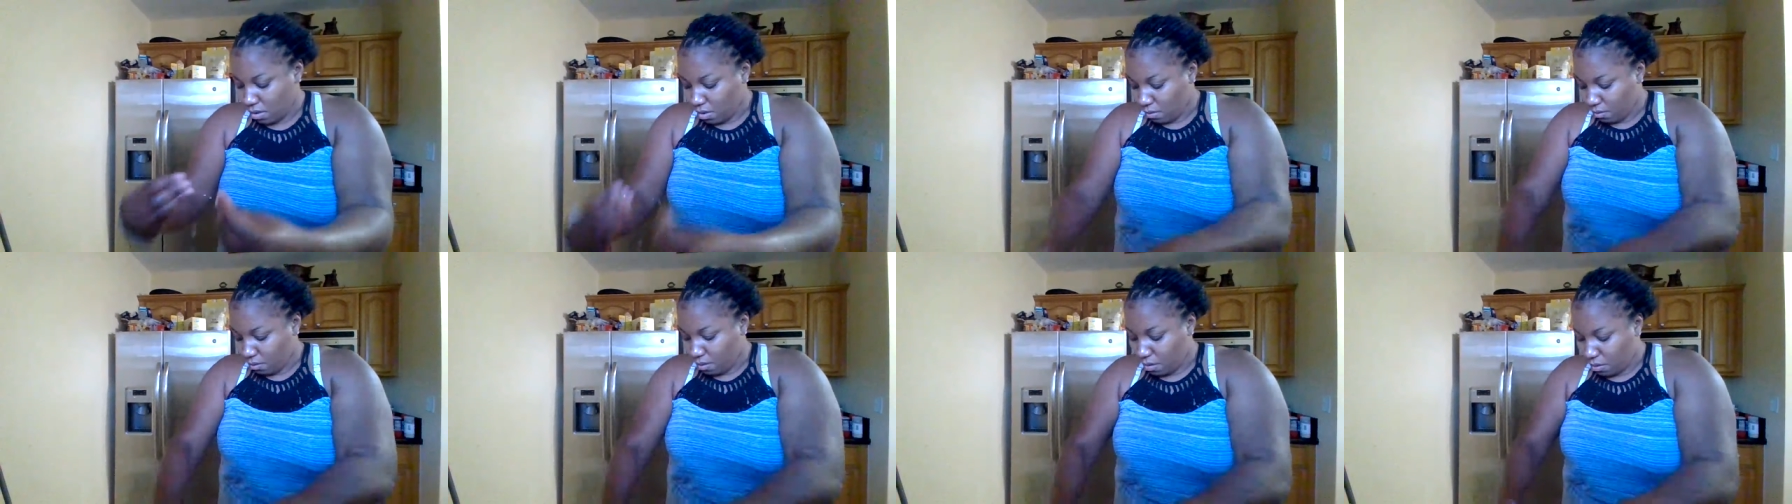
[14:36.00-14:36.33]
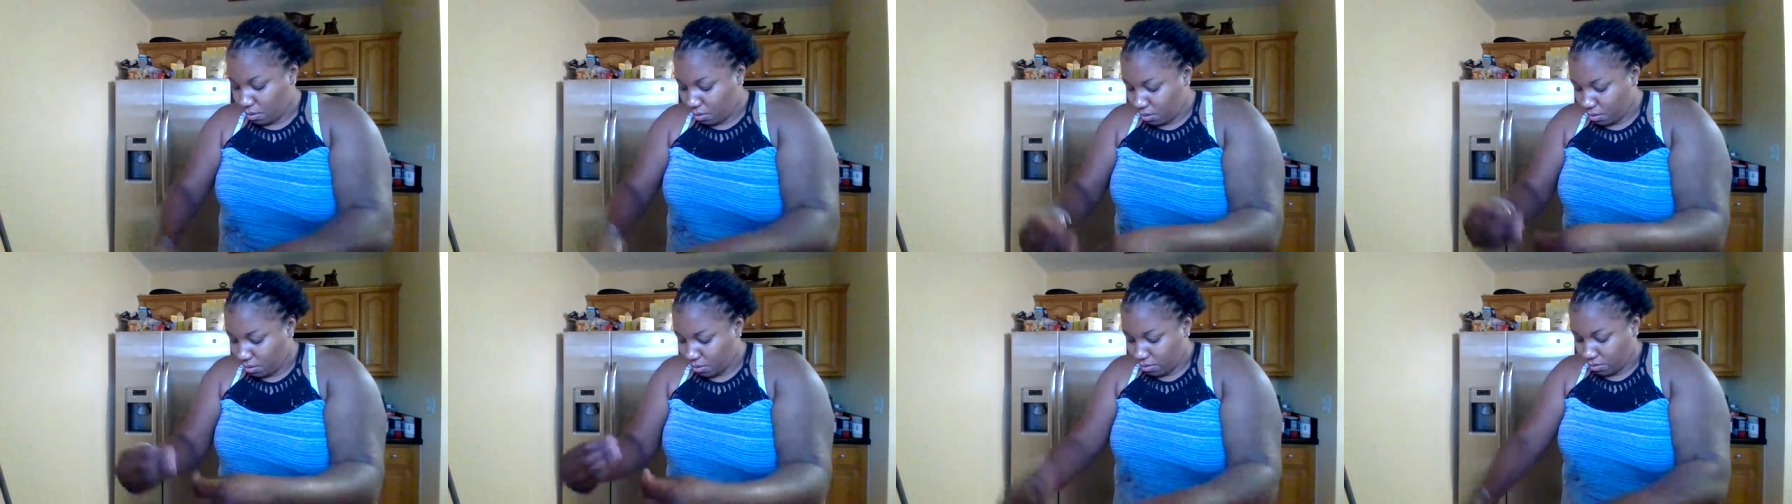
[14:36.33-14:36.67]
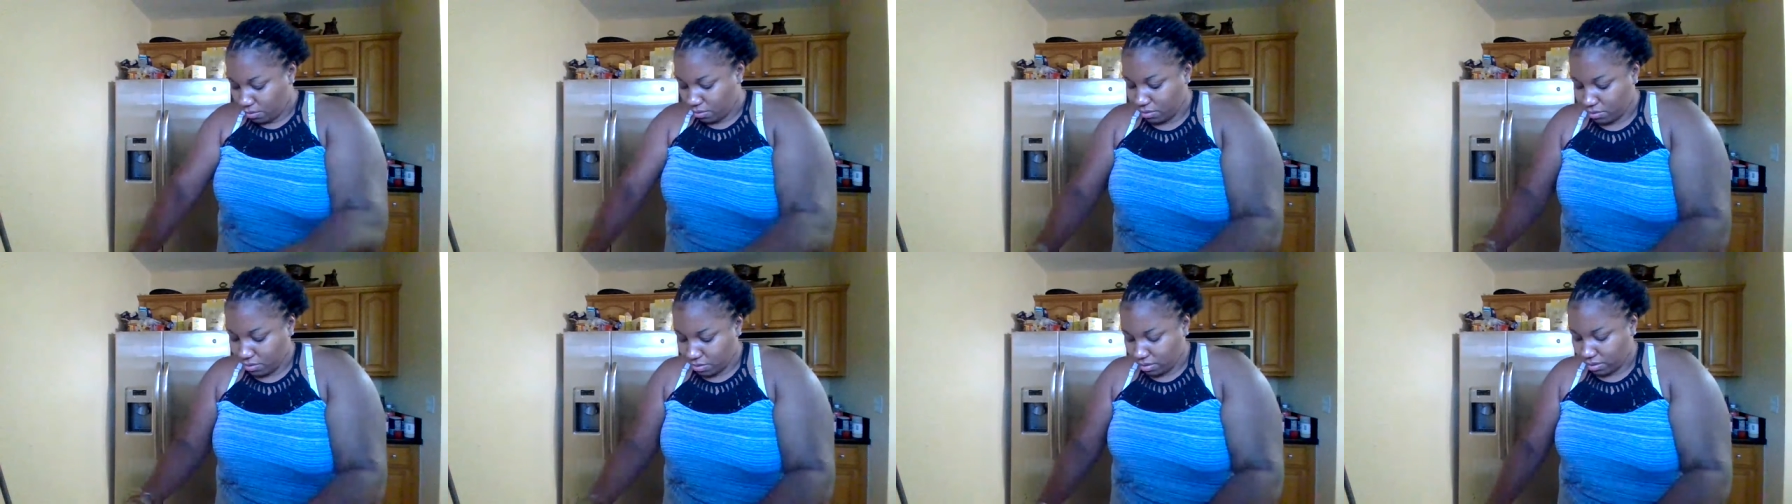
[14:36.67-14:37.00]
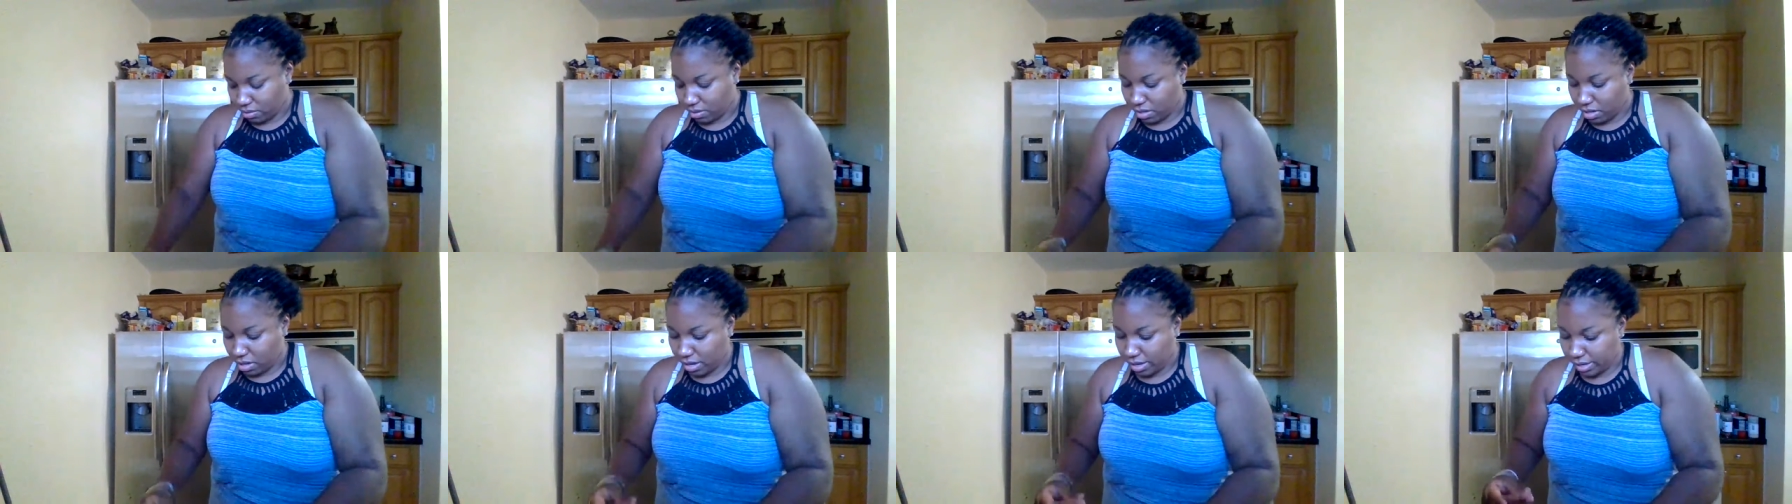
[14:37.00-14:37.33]
Woo! All
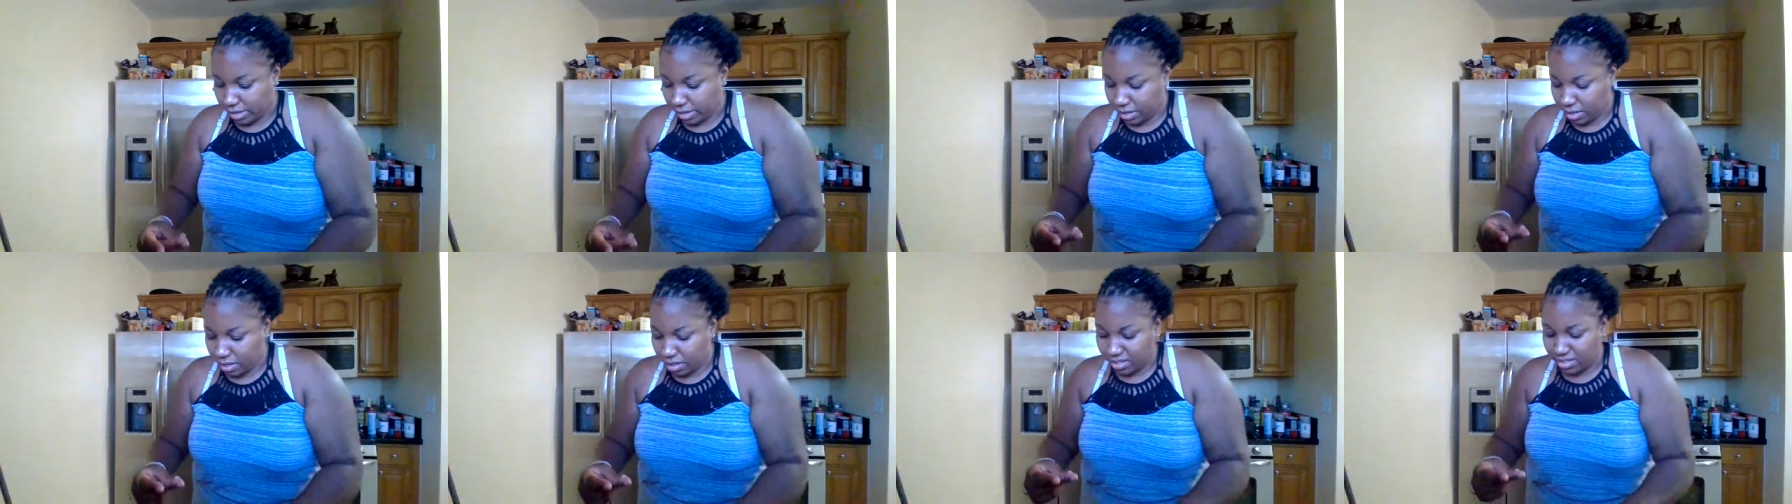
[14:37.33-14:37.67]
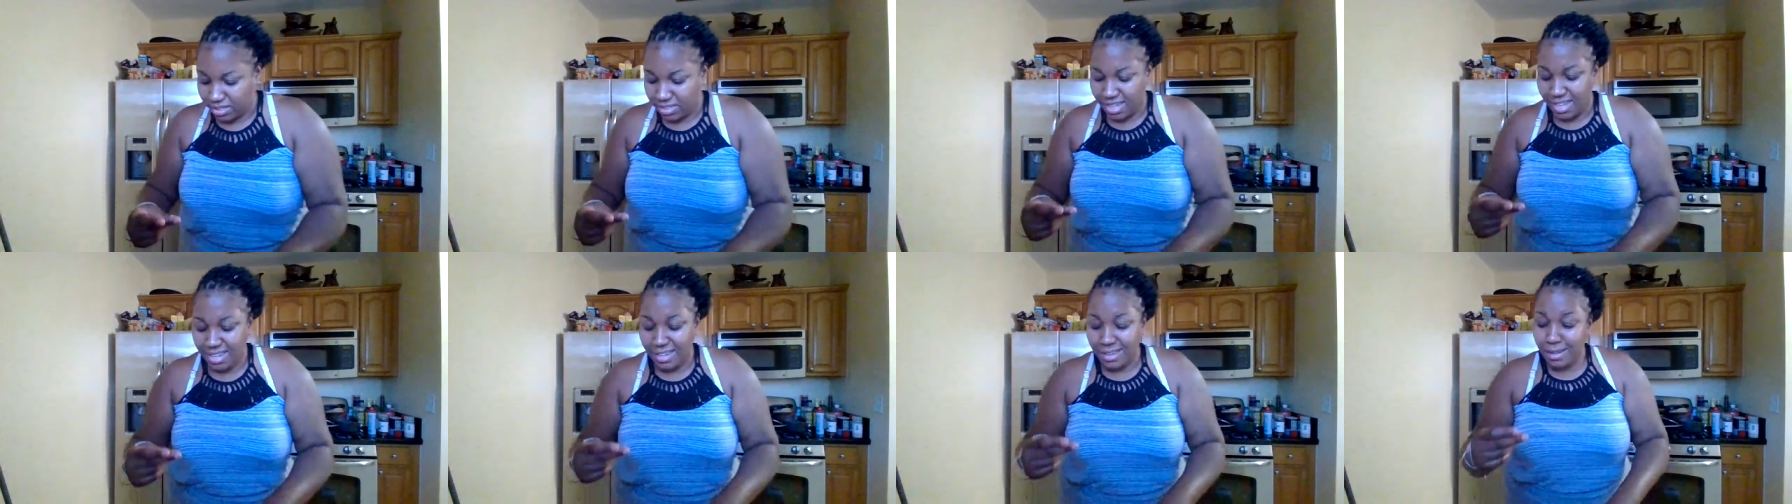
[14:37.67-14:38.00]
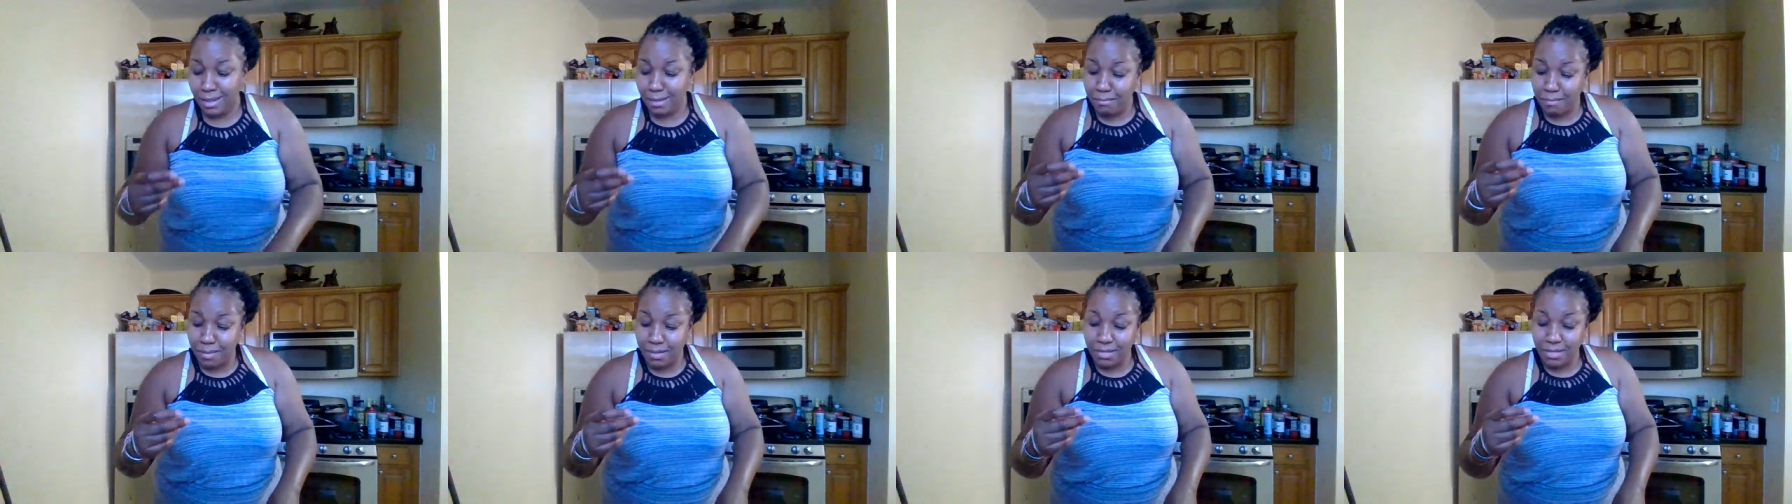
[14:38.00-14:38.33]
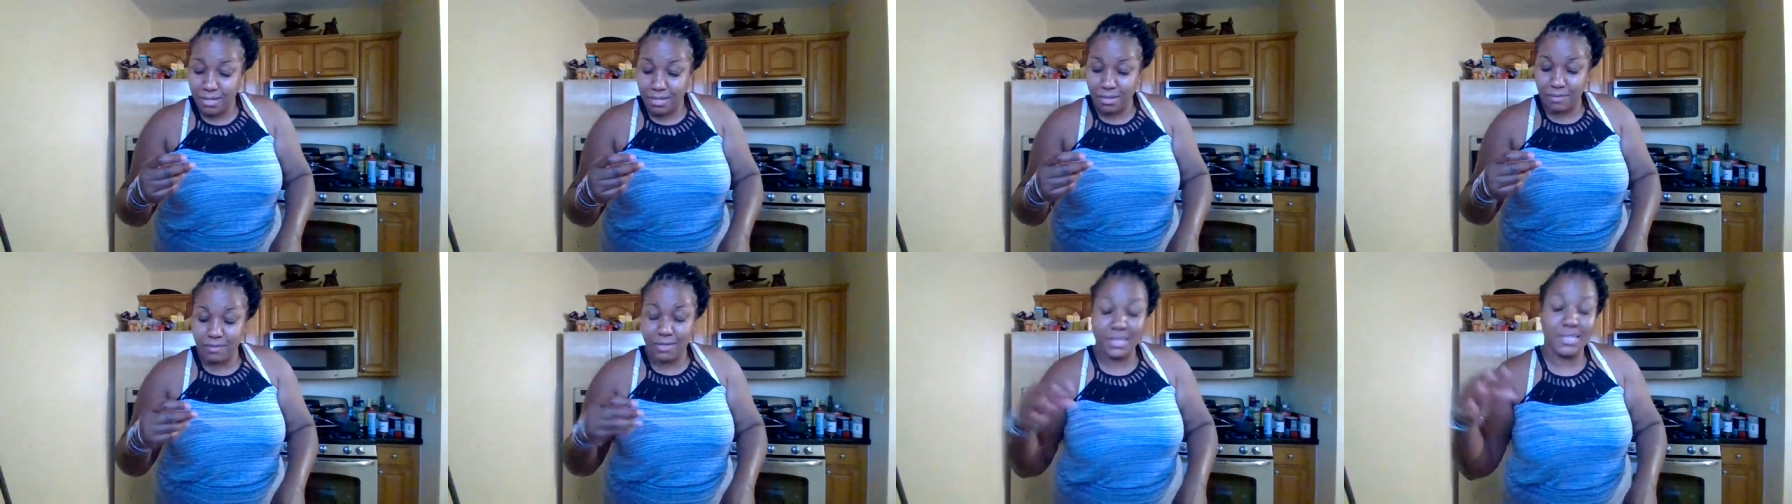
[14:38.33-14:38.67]
right, guys. I cut
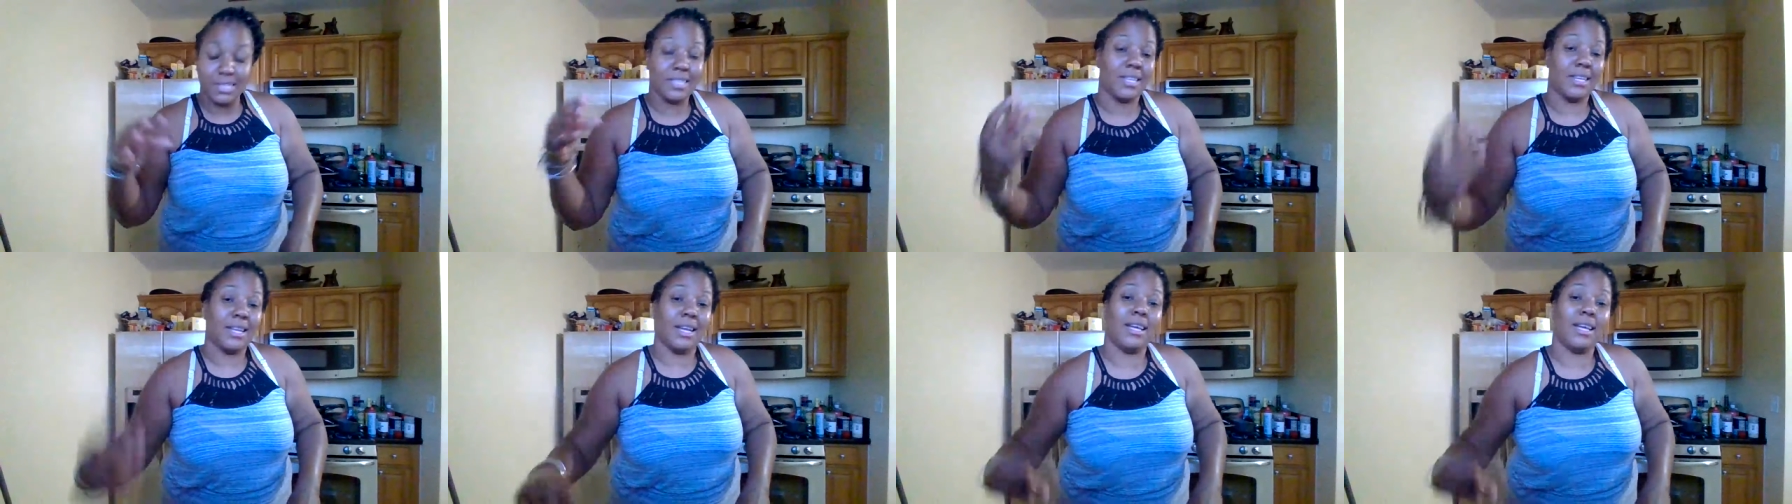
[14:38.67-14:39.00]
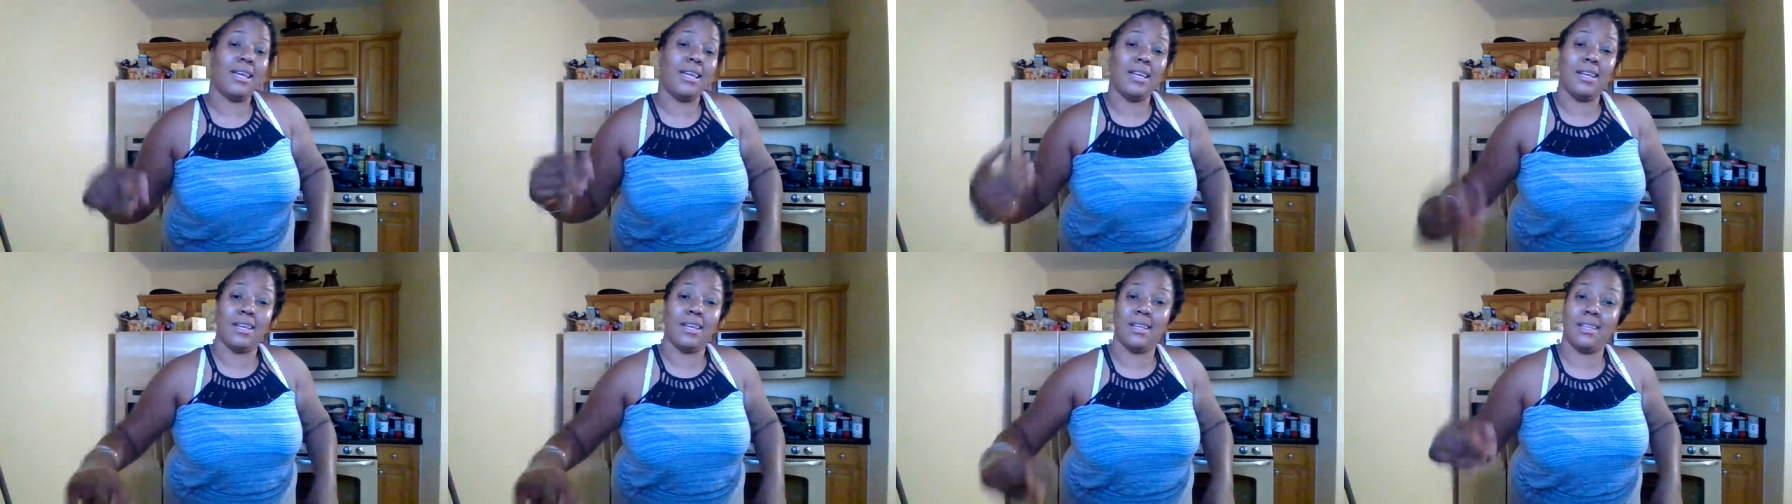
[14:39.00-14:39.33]
myself yesterday.